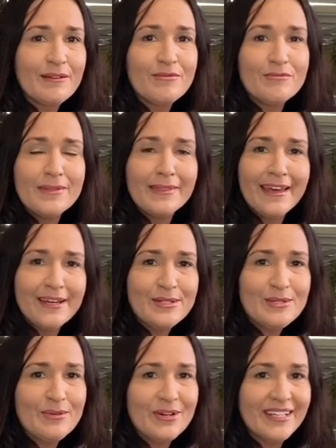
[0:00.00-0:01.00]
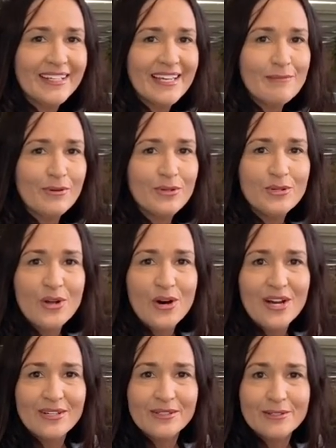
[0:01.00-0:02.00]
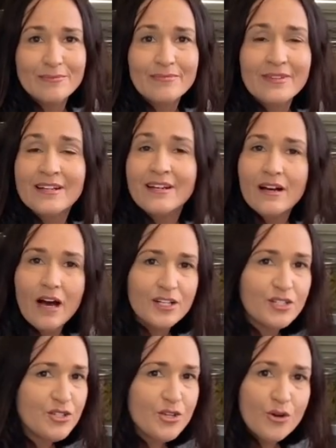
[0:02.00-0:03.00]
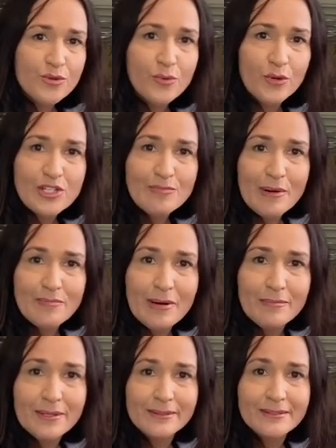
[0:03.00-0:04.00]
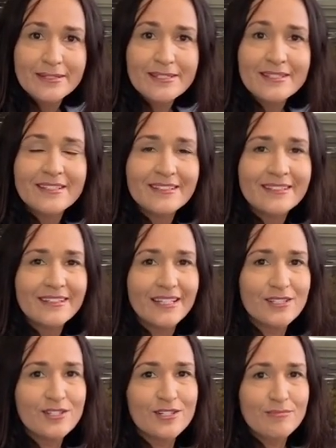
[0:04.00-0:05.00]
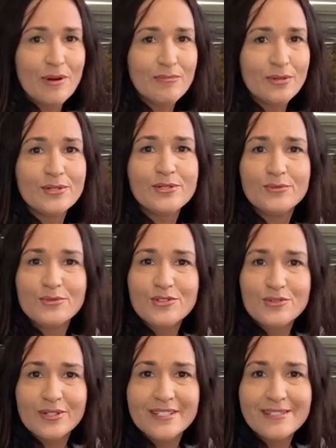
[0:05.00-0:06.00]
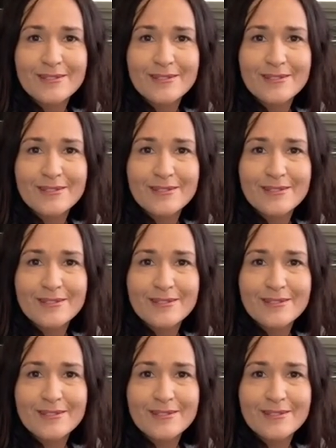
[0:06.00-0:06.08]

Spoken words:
them in the house where I can keep a good eye on them. I don't wash my pumpkins. That's just my personal choice.